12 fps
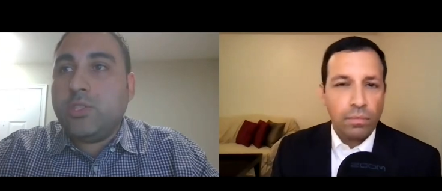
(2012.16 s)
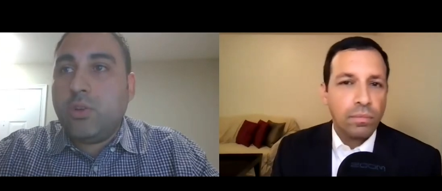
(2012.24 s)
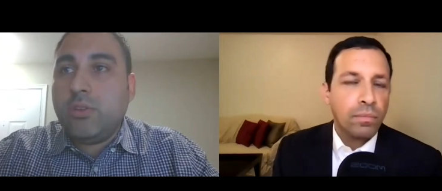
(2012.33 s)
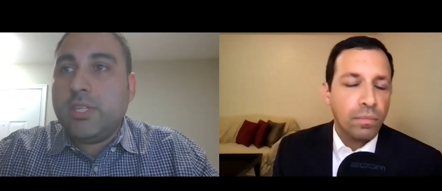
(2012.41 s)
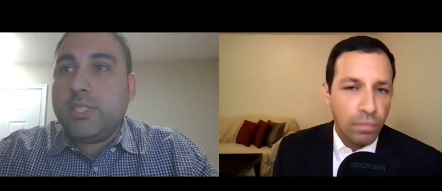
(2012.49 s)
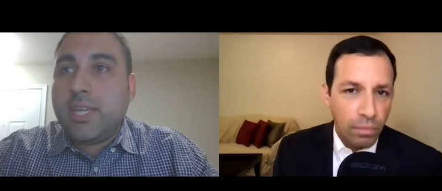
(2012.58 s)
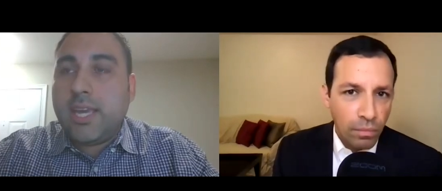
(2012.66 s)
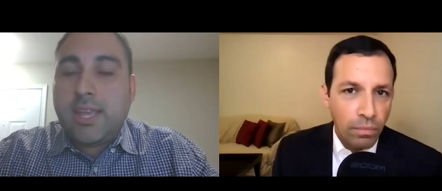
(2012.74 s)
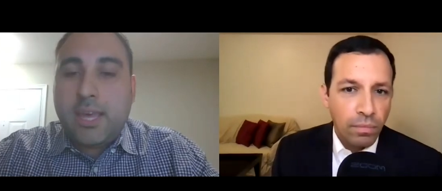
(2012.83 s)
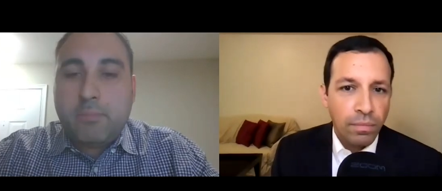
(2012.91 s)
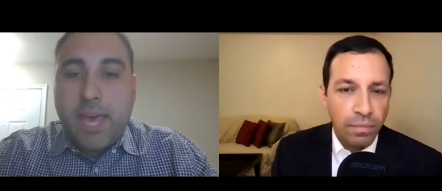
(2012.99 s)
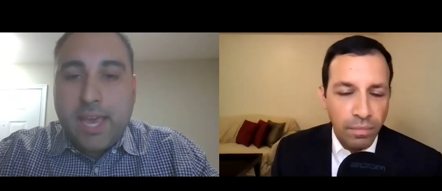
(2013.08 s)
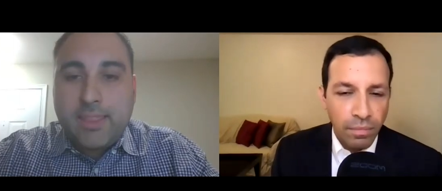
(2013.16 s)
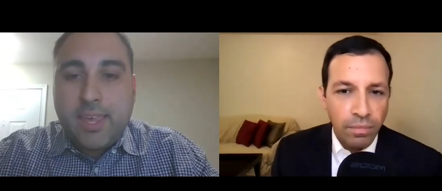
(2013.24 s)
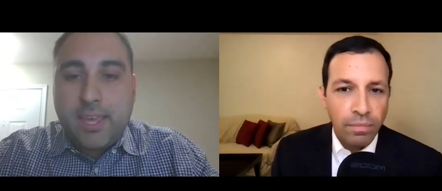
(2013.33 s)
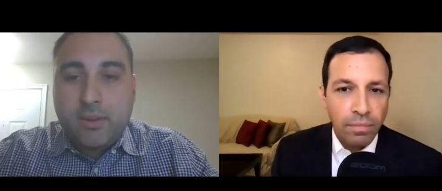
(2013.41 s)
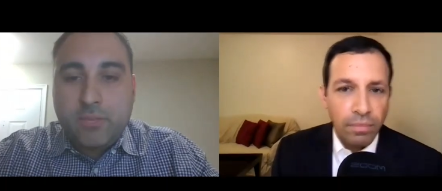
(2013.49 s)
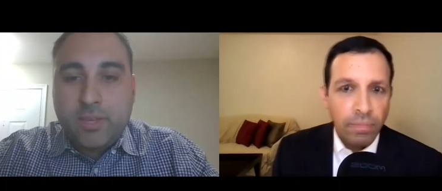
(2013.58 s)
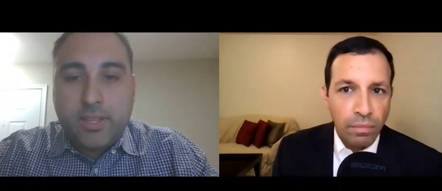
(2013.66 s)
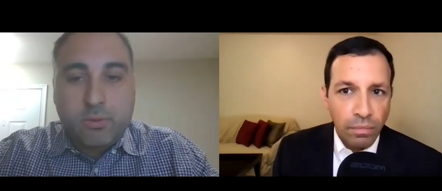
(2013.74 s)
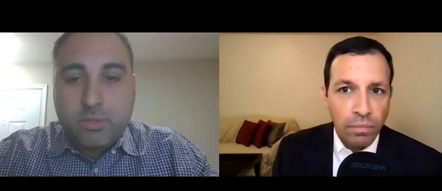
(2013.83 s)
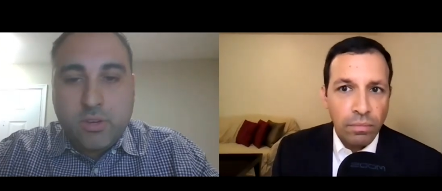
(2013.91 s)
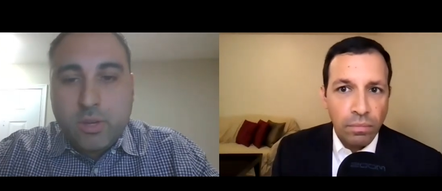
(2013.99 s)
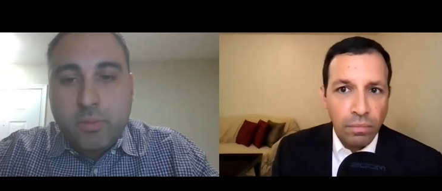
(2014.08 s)
Speaker 1: can certainly say that back then there
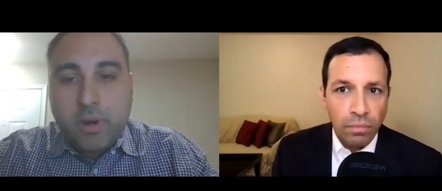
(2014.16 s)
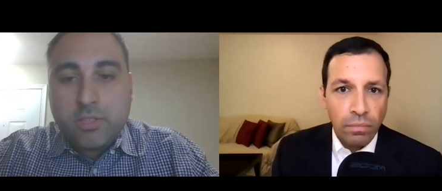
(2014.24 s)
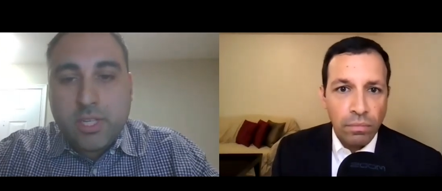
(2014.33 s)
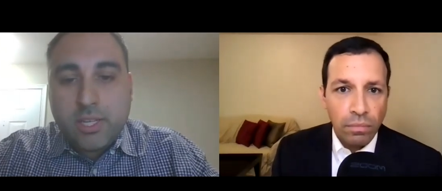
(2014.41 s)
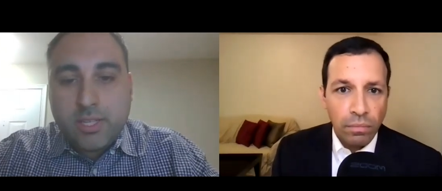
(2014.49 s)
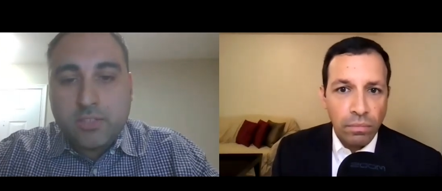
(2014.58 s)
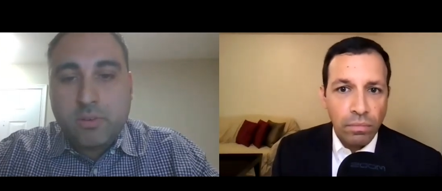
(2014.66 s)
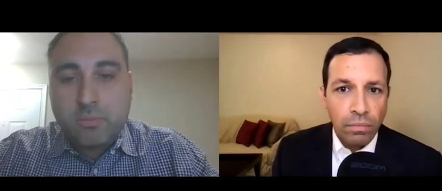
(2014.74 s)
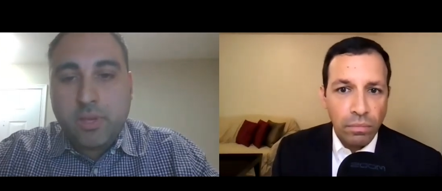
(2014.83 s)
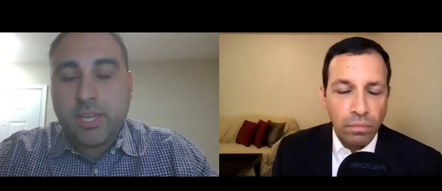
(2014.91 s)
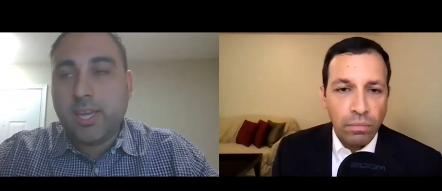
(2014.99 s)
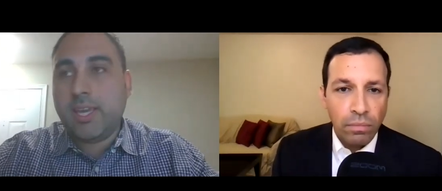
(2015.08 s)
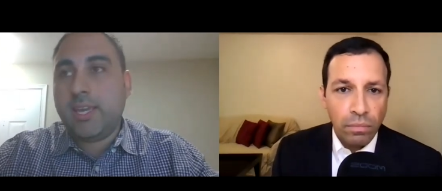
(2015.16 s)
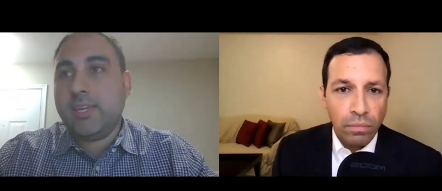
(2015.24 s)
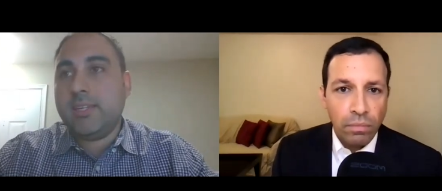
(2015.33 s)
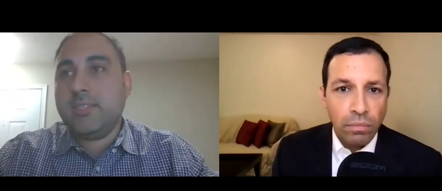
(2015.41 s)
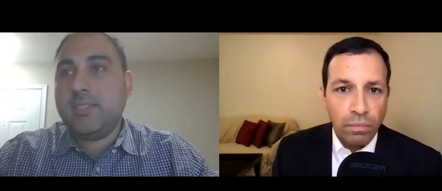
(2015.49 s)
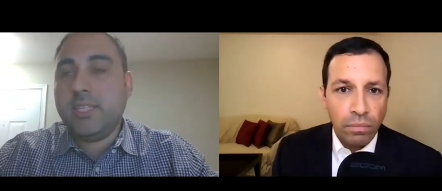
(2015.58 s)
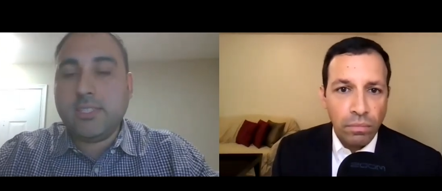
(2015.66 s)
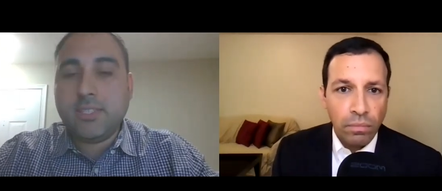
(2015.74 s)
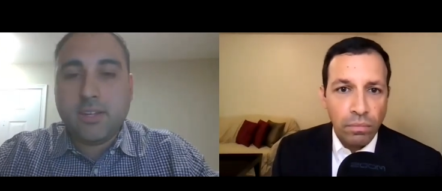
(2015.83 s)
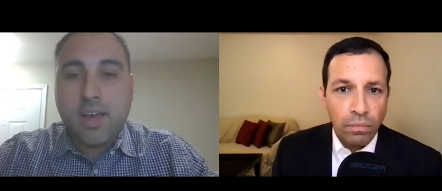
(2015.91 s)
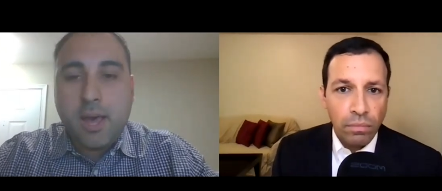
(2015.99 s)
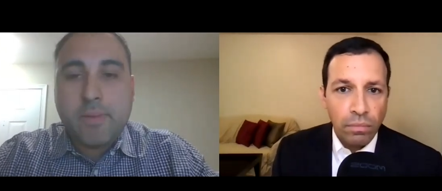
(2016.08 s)
was no comparison, at least from a, a
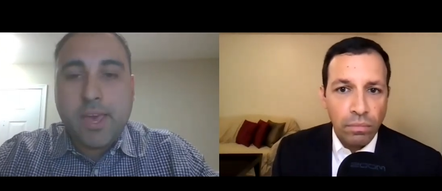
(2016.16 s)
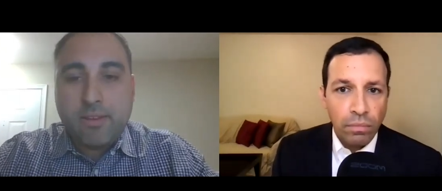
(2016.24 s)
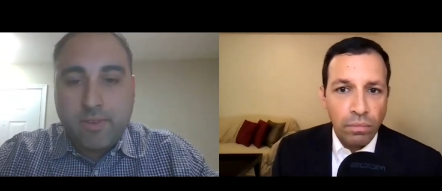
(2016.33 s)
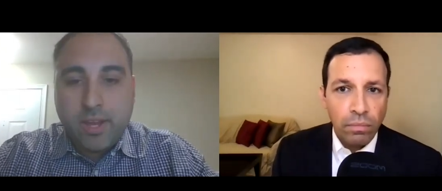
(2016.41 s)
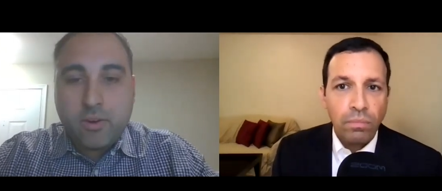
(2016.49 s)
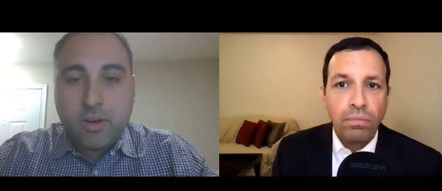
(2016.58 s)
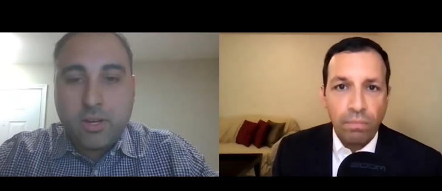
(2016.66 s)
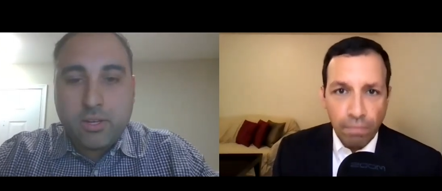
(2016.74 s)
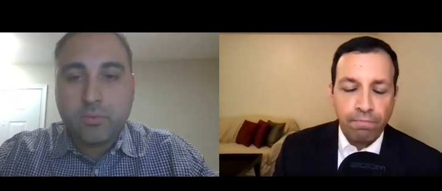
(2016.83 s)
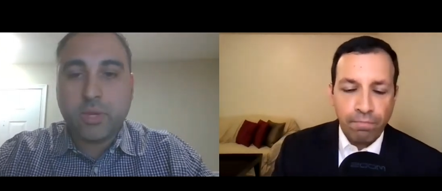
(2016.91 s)
seasoned combat veteran.